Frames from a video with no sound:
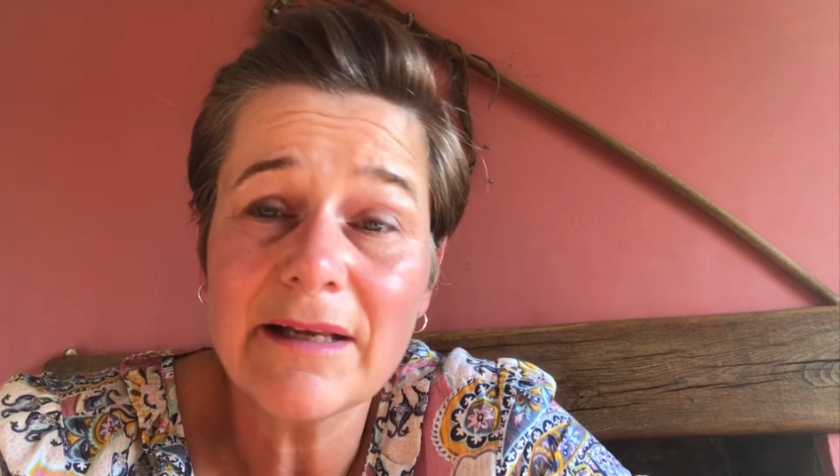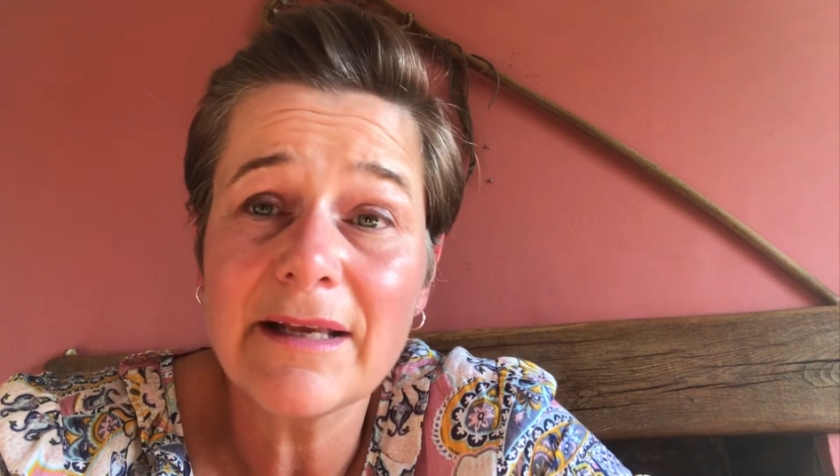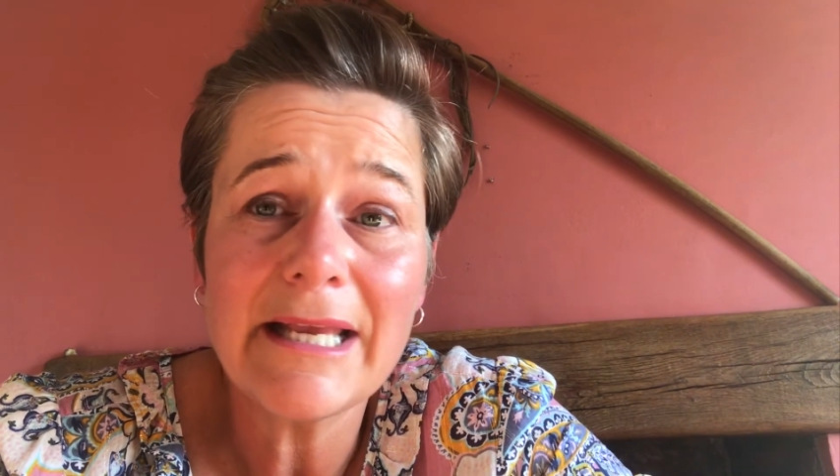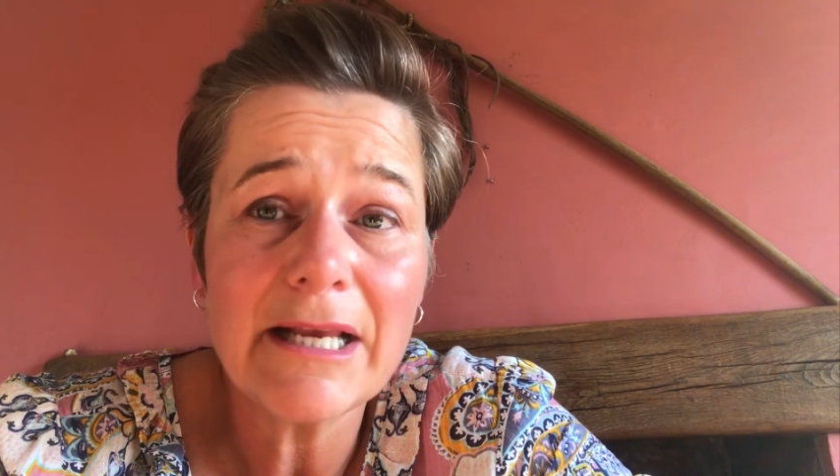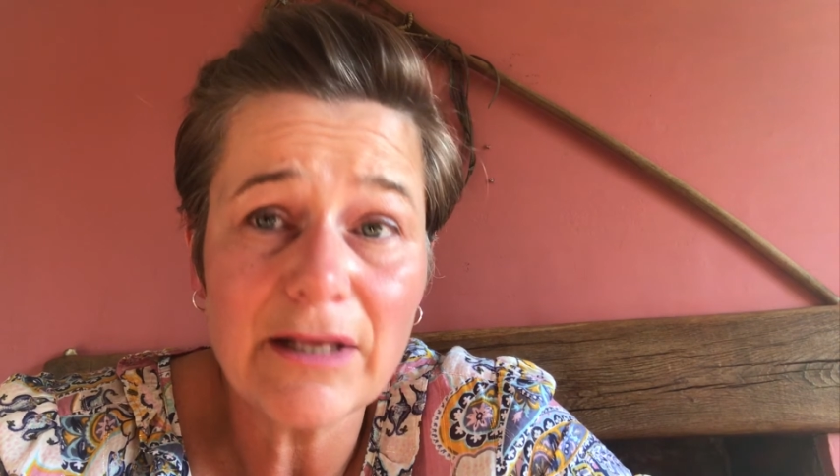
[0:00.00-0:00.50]

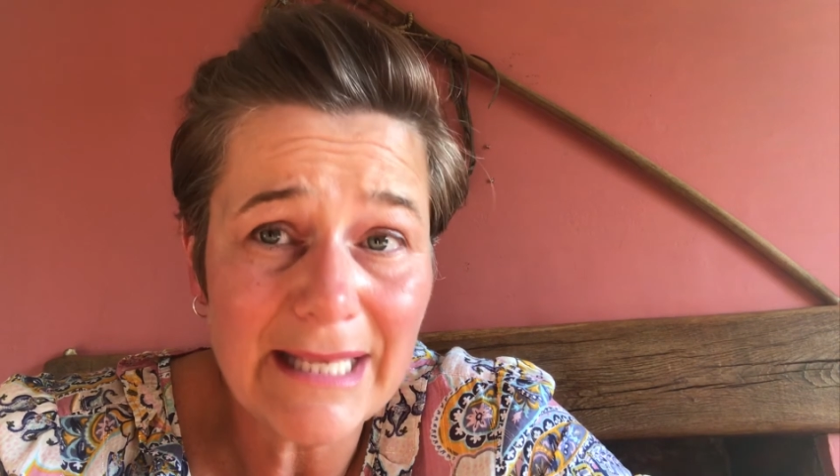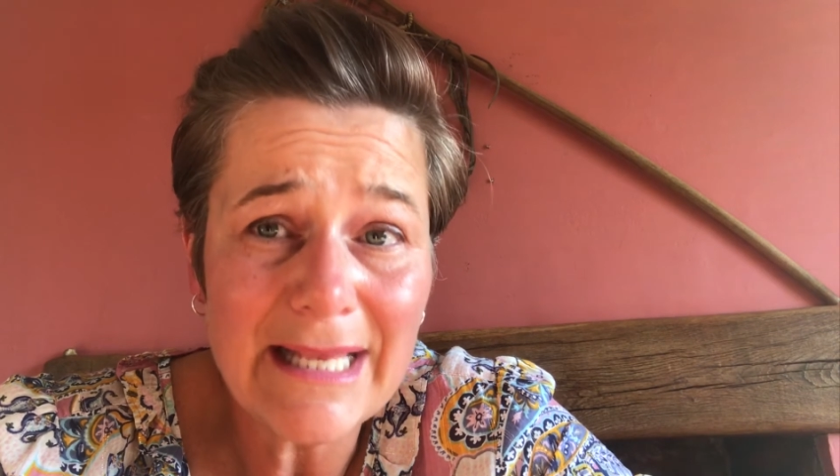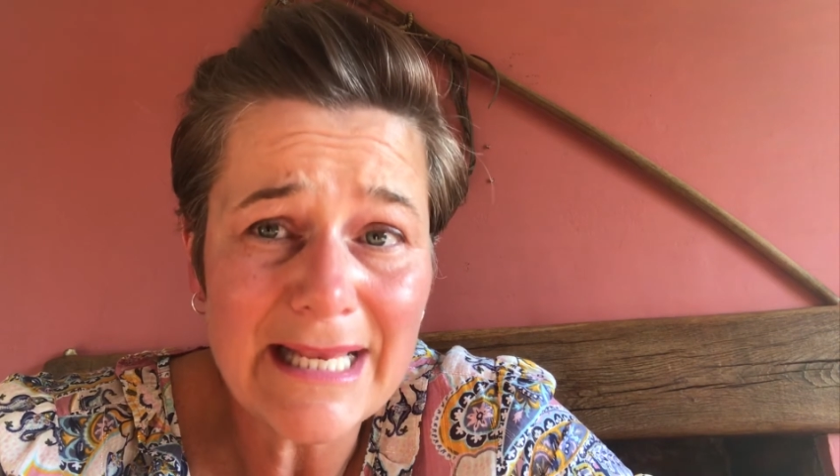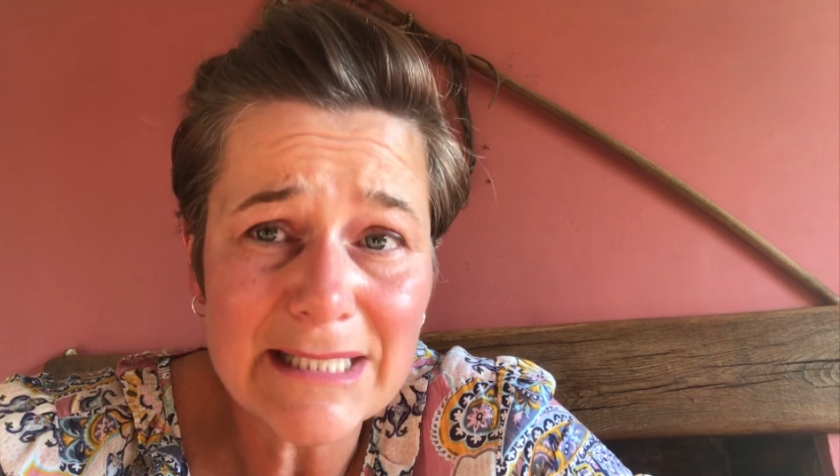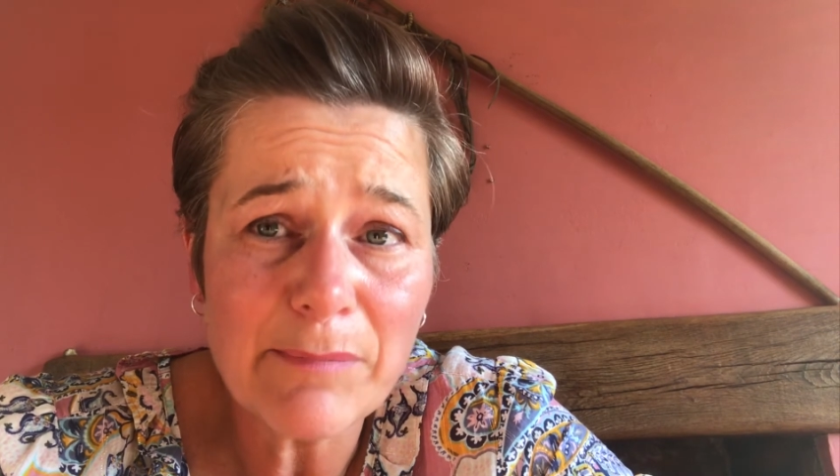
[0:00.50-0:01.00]
it, it,
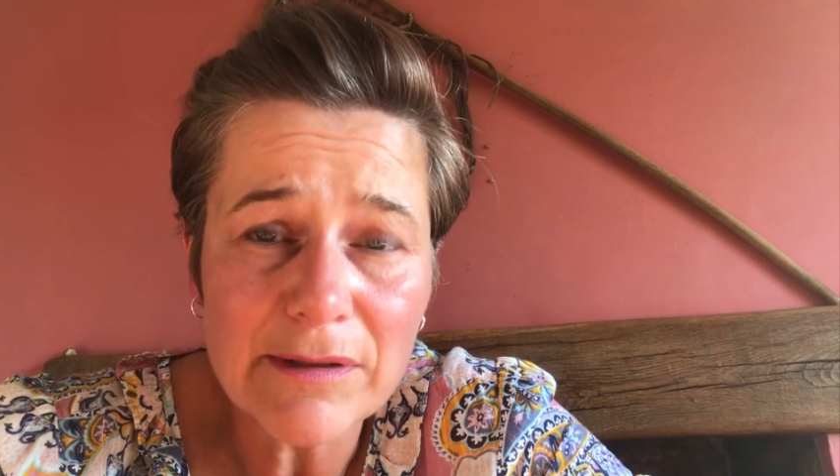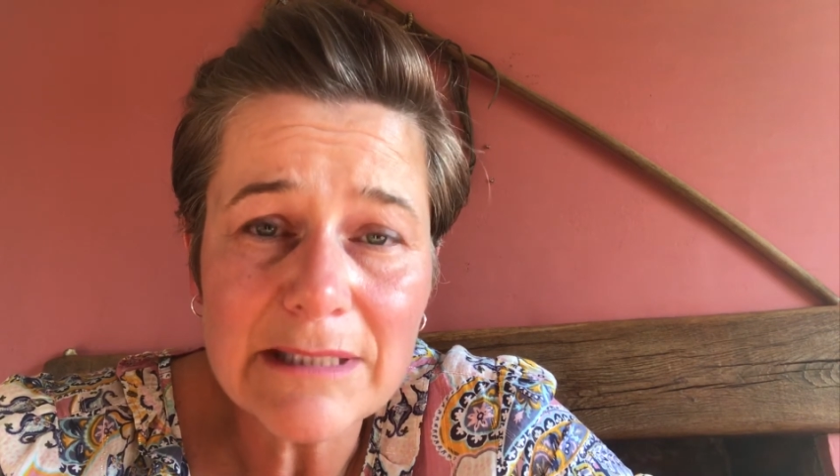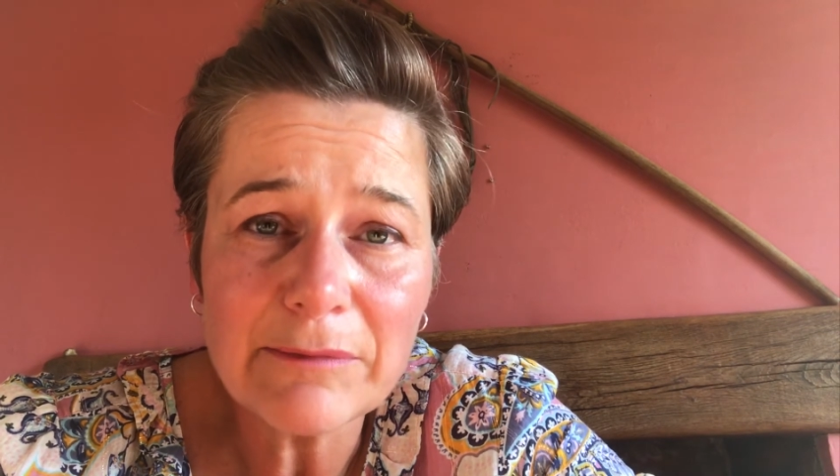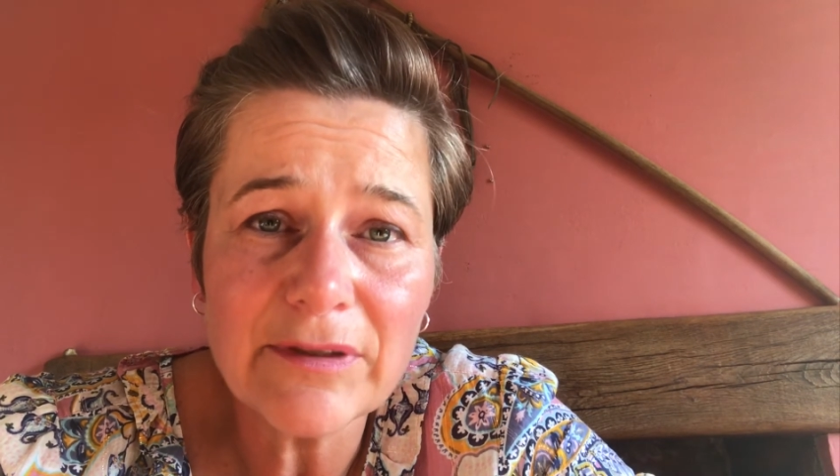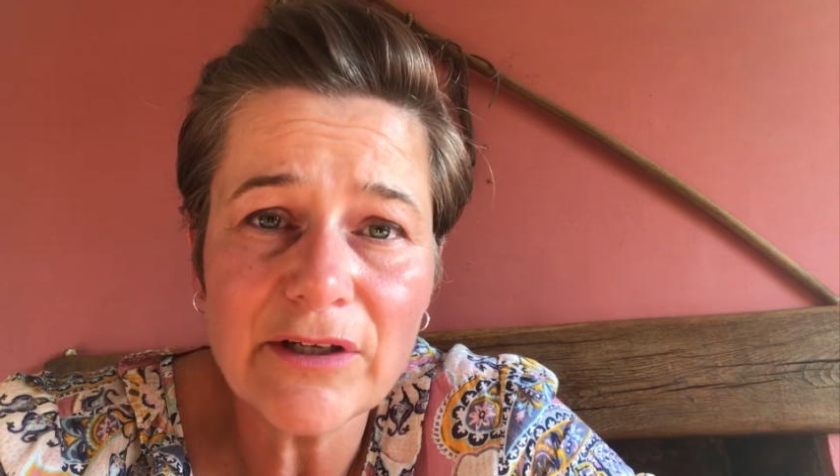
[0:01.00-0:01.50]
it's
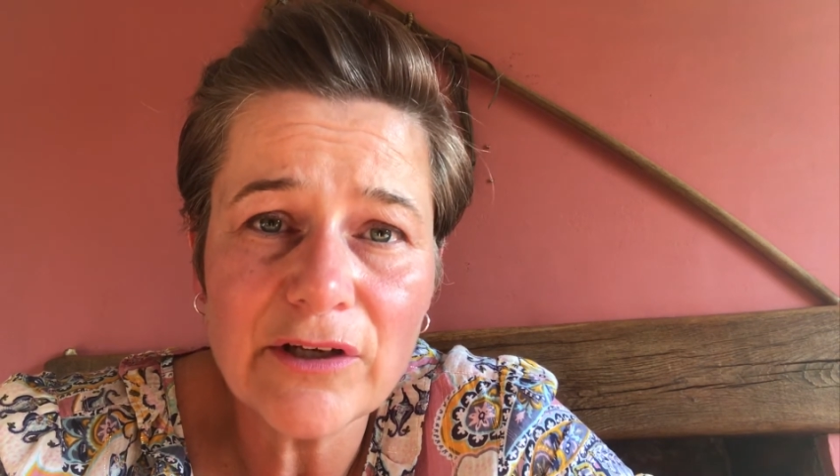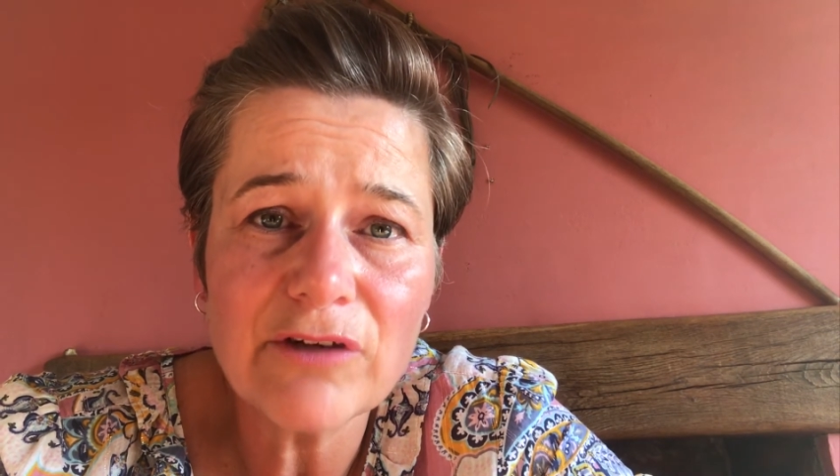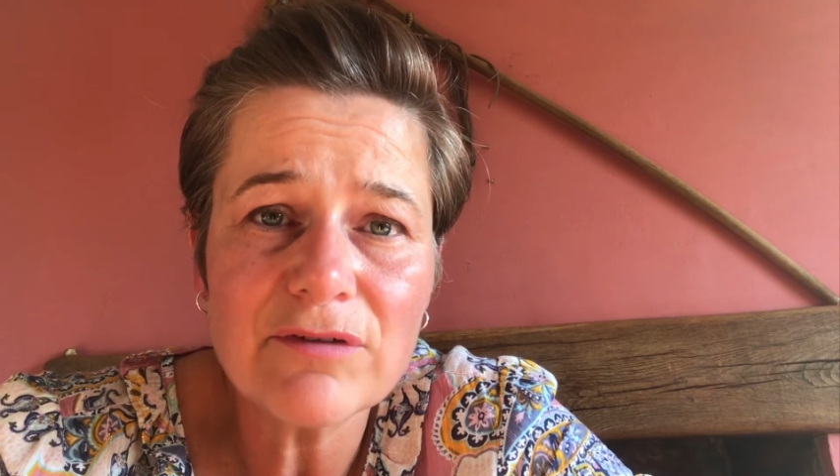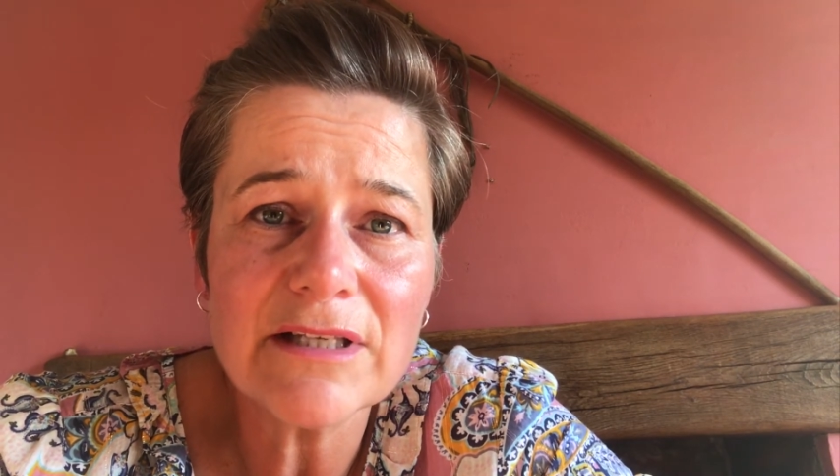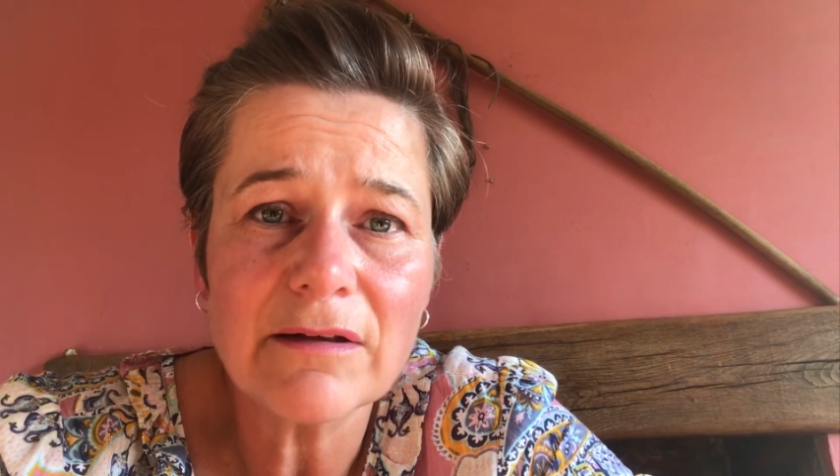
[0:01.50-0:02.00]
possible that it could
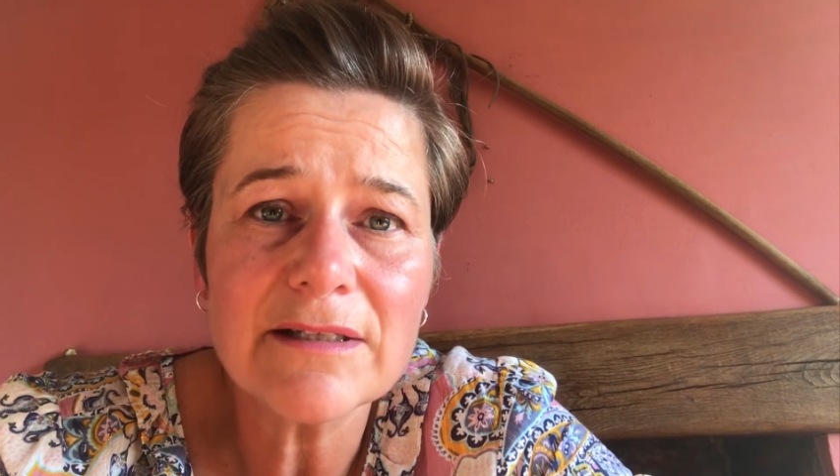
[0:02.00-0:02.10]
result